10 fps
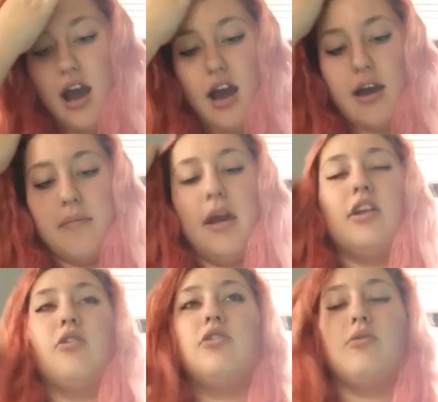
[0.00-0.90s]
Um, I
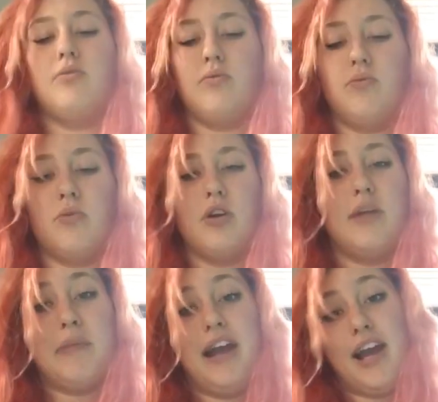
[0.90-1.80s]
know you
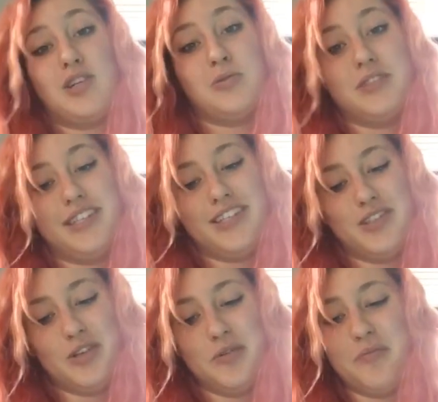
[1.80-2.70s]
weren't my actual
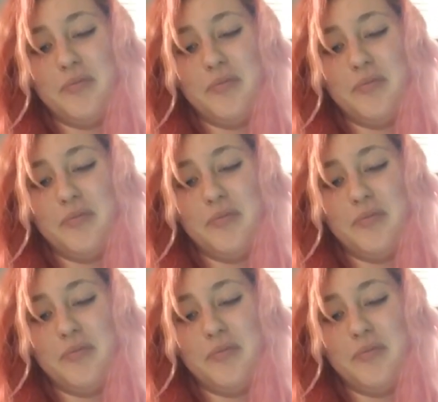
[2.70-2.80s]
teacher,